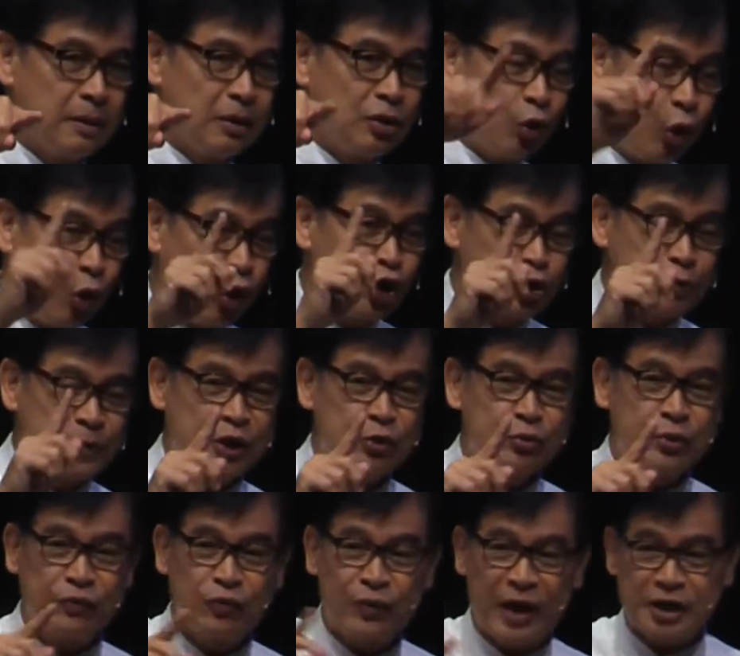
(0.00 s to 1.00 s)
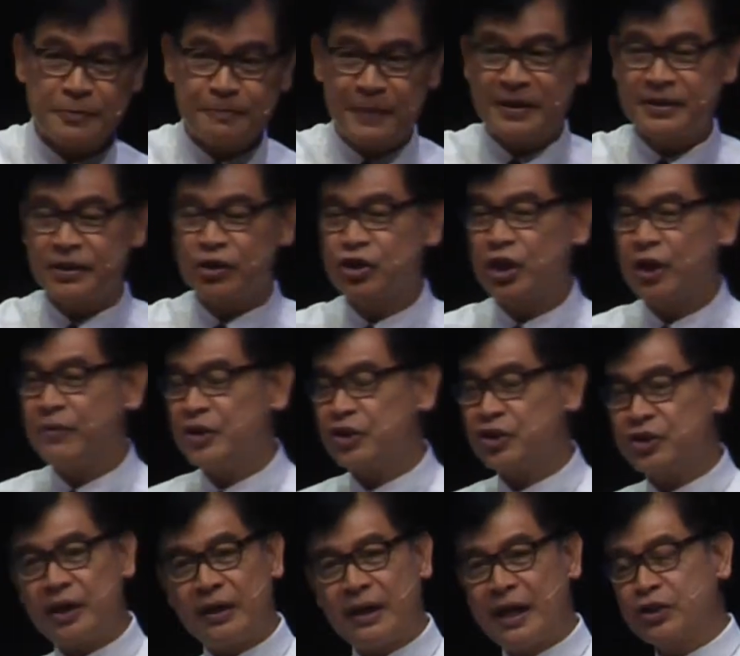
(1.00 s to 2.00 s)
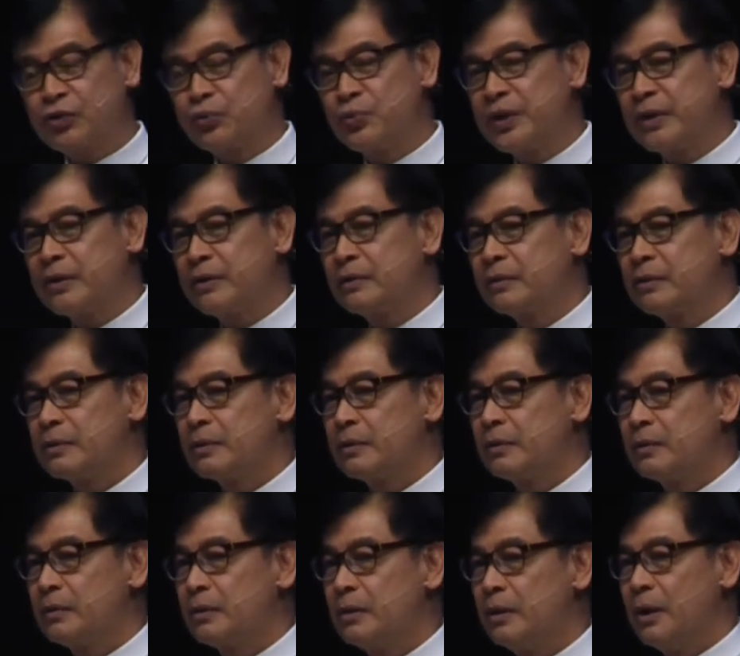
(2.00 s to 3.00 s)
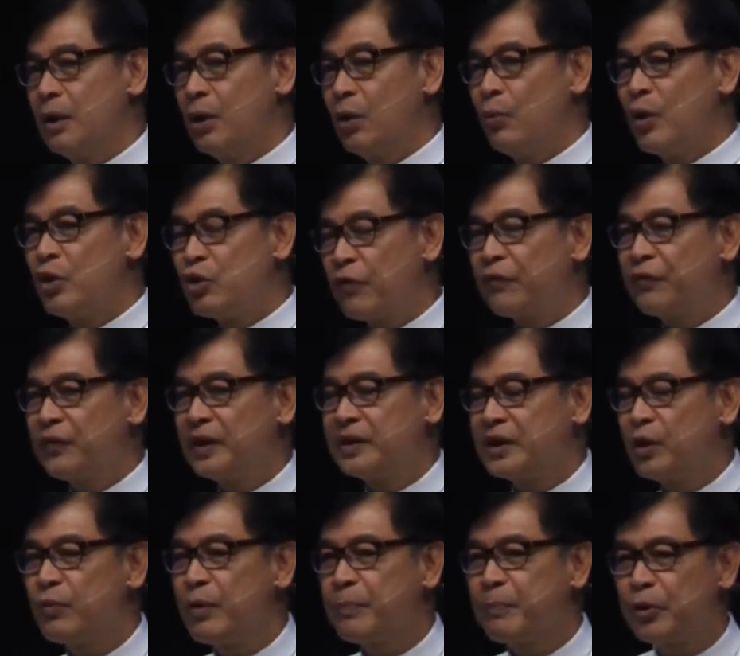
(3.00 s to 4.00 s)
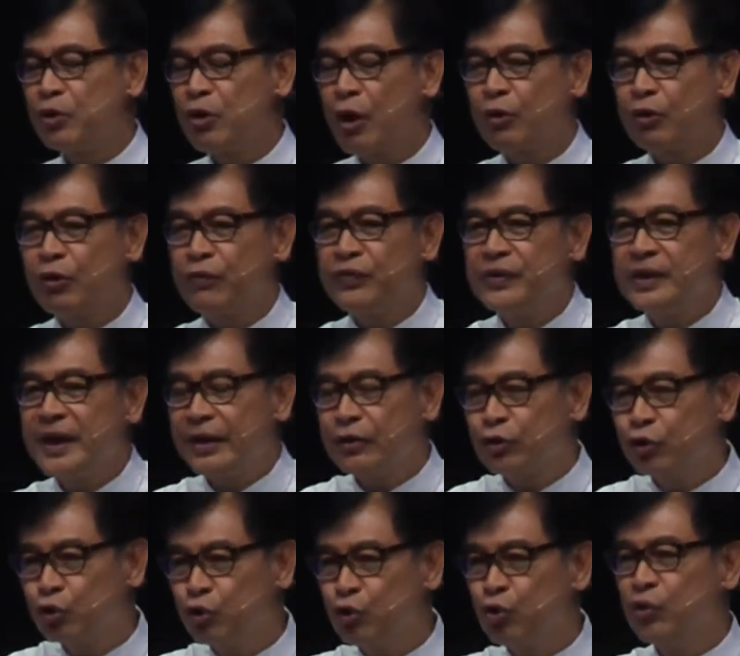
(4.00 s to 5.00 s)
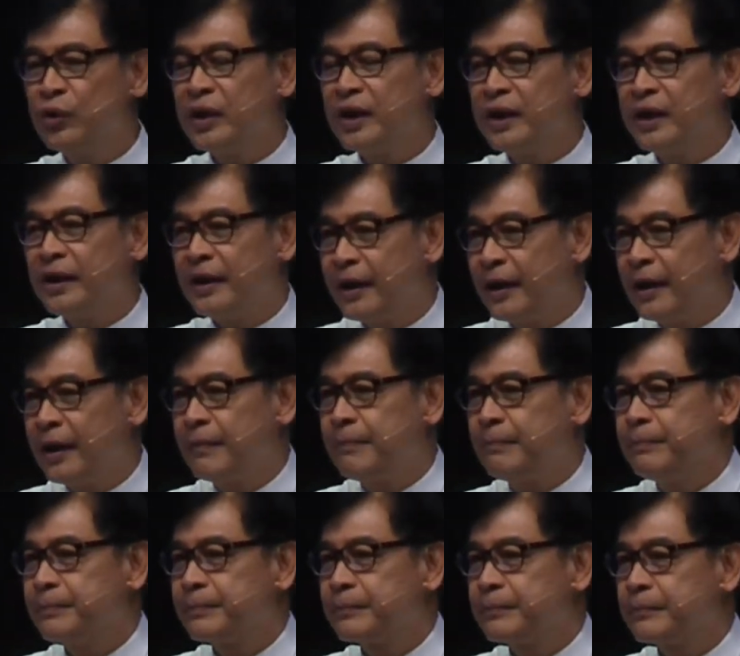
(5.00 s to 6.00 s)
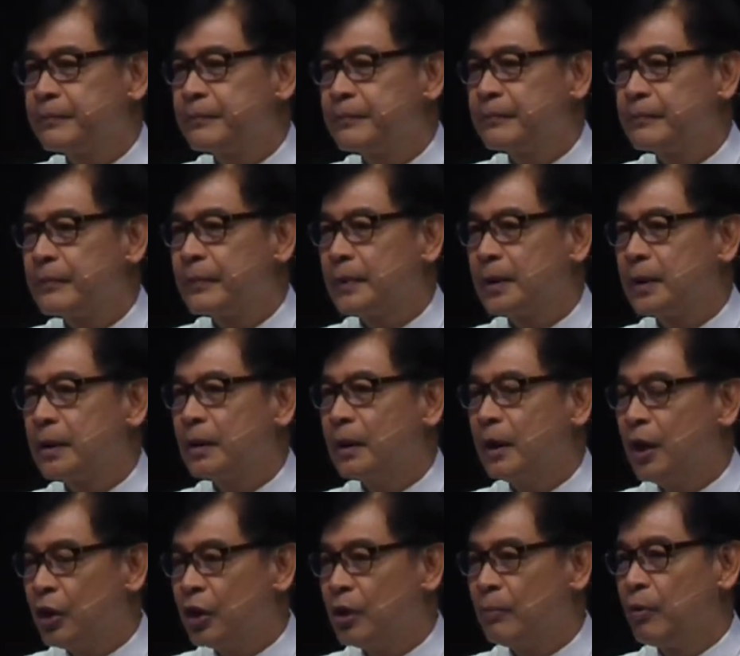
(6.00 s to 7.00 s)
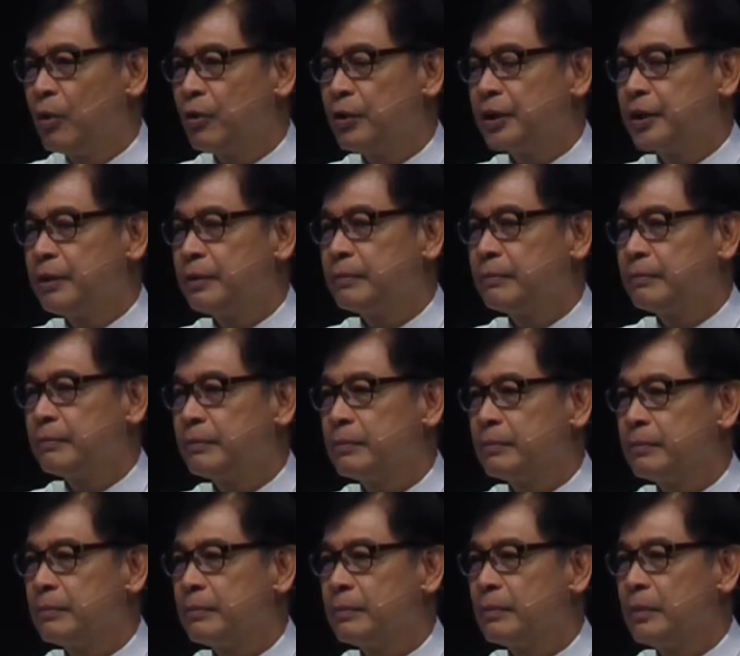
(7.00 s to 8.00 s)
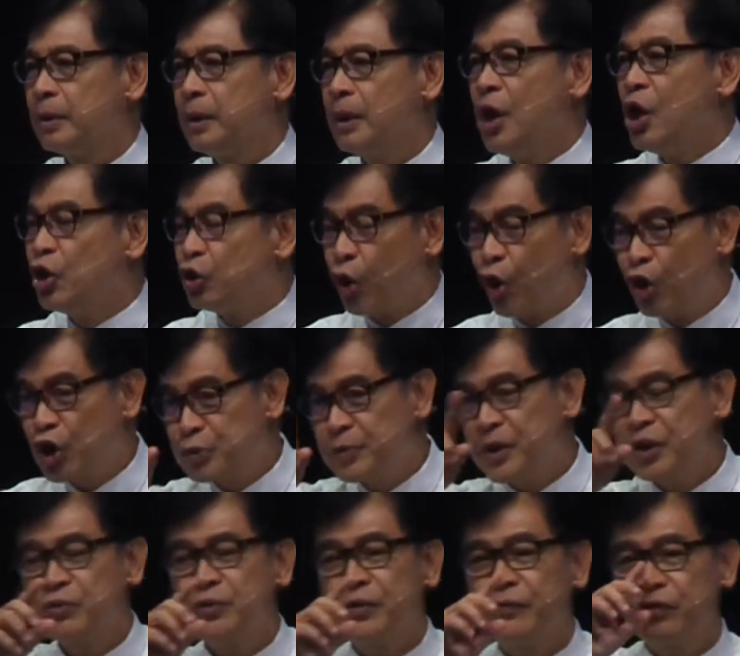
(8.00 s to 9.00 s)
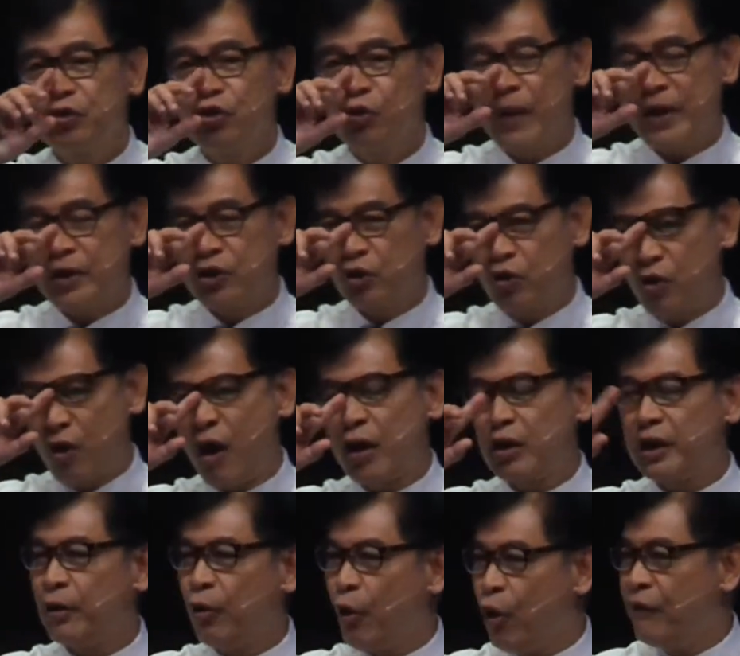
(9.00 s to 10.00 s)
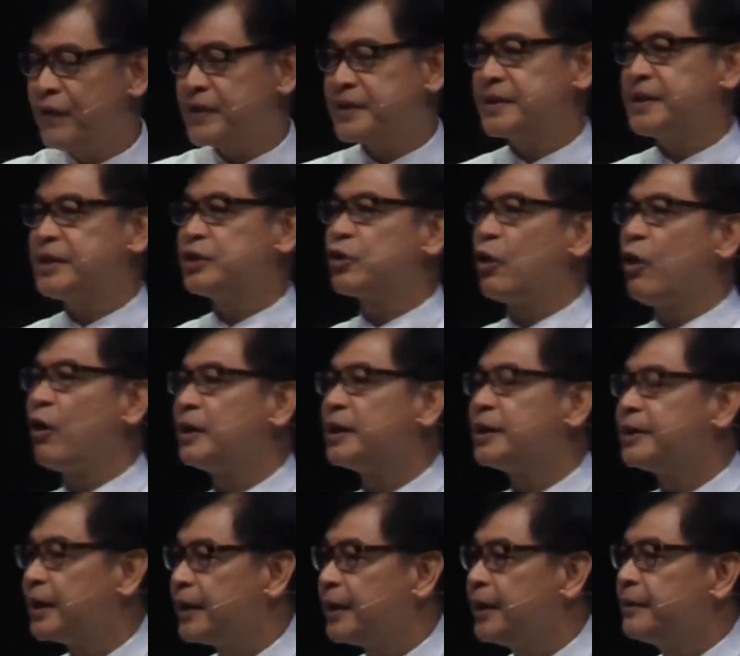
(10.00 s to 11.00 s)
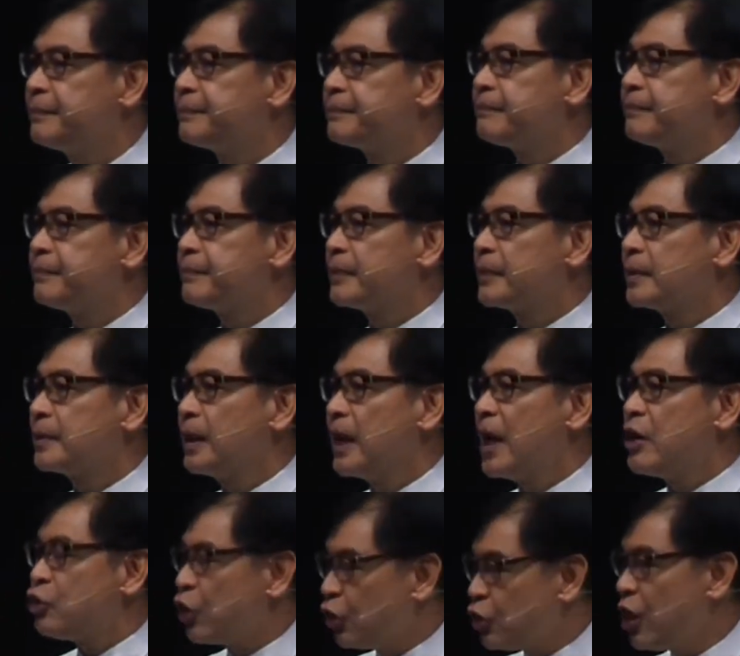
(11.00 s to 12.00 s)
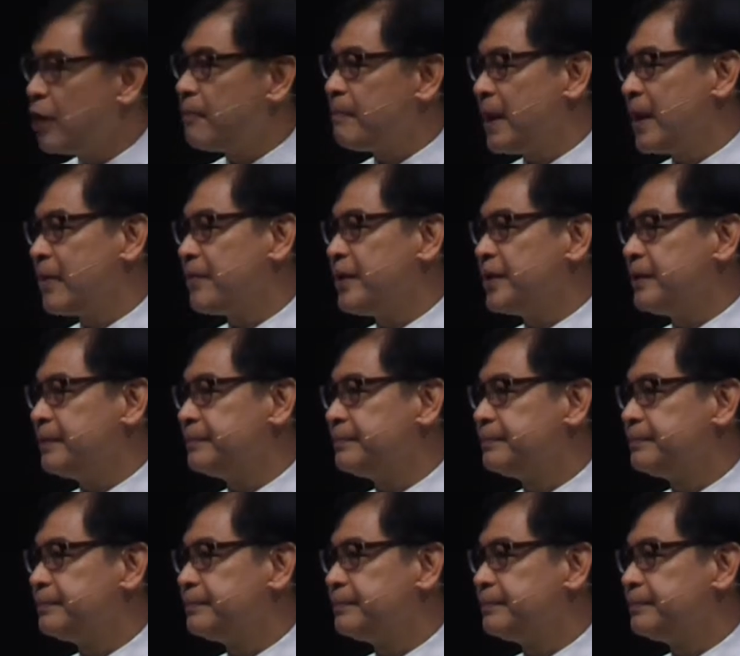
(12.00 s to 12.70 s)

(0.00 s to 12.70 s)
The Holy Spirit is with you, as Pastor Jerry shared last week, when you're flirting with pornography at 2 a.m. in the morning. The Holy Spirit is with you when you go on an overseas holiday, and you're not married,